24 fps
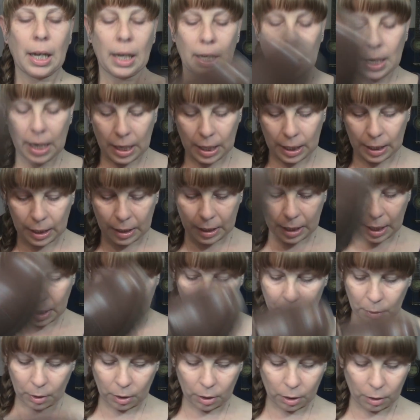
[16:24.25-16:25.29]
And they
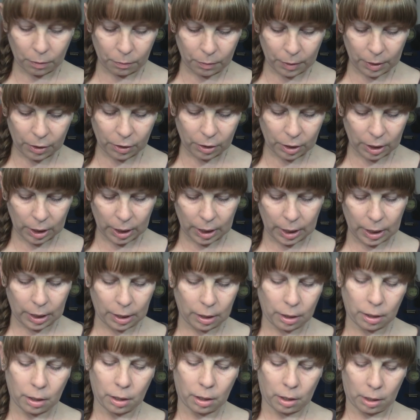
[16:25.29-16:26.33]
were originally